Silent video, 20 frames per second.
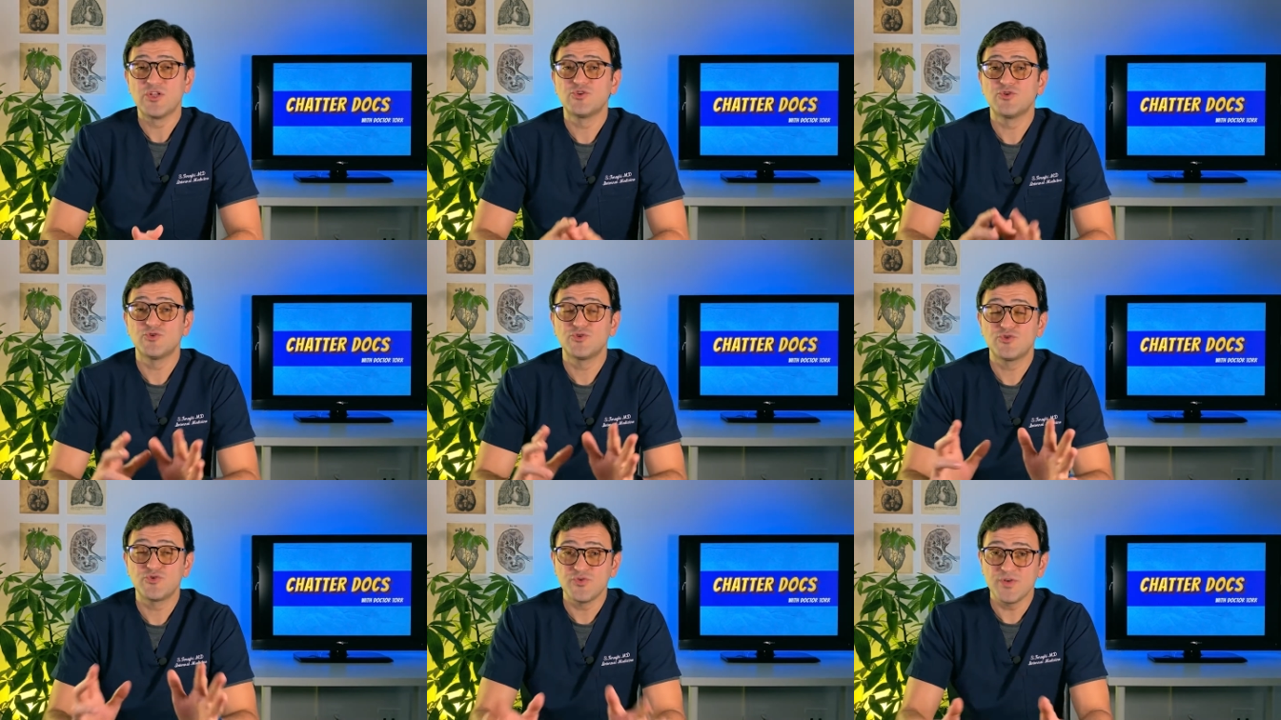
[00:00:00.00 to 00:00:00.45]

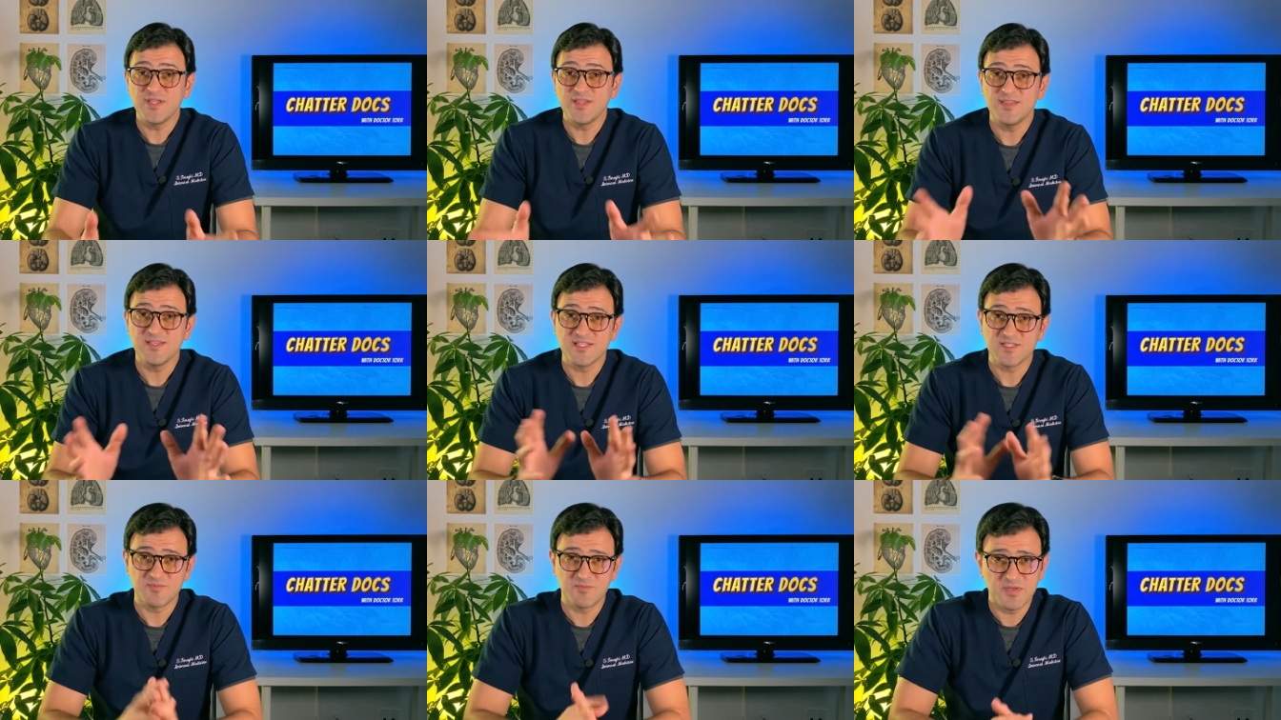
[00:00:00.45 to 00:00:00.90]
to treat
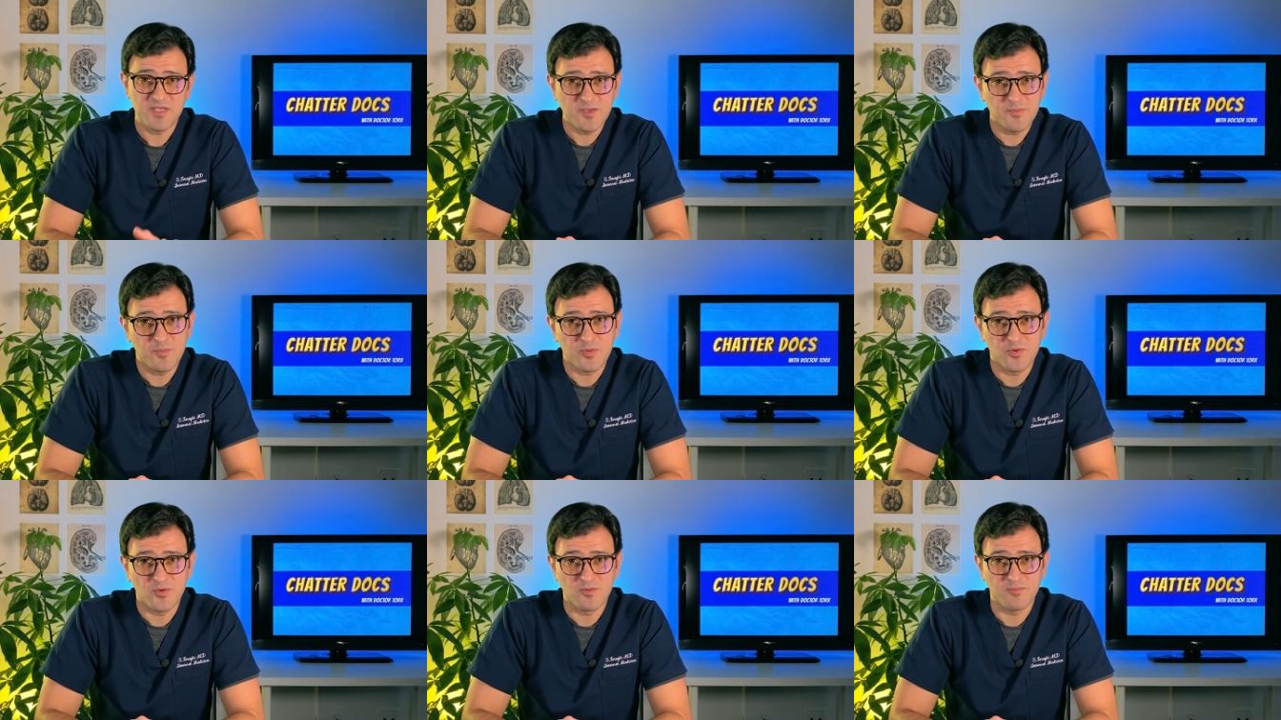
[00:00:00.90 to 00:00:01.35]
these
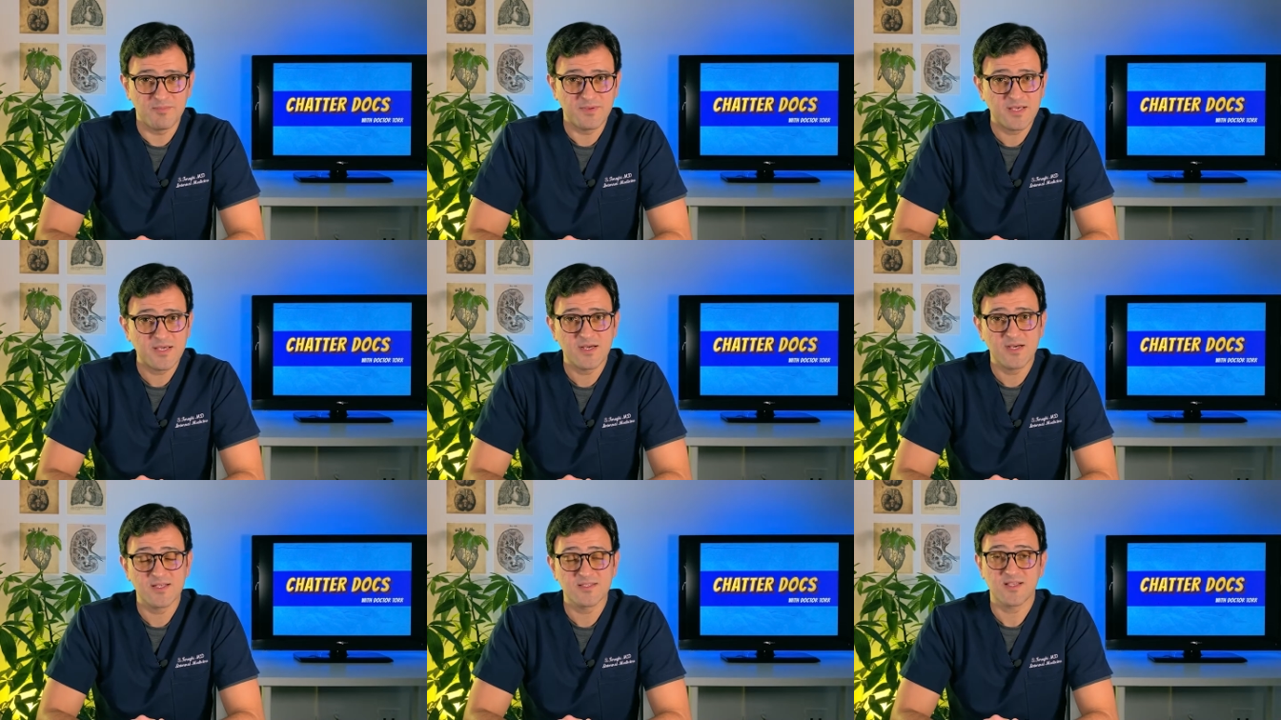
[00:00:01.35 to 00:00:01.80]
people
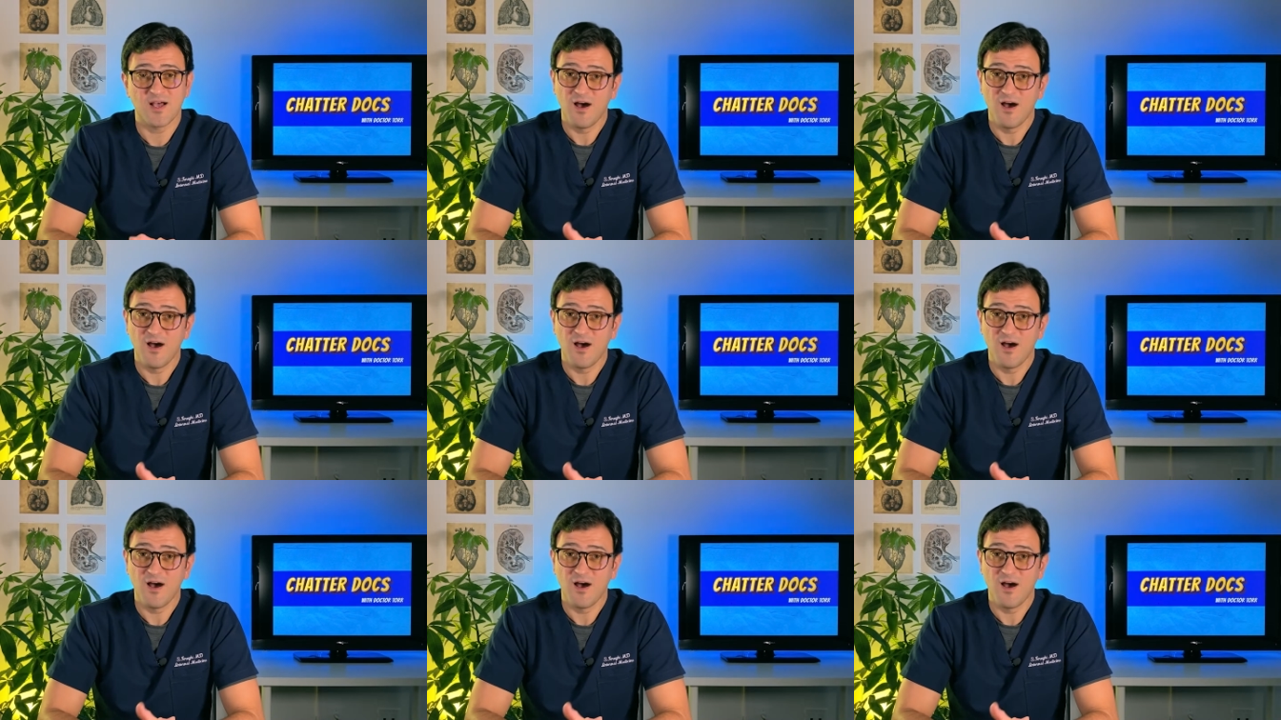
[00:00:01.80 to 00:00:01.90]
because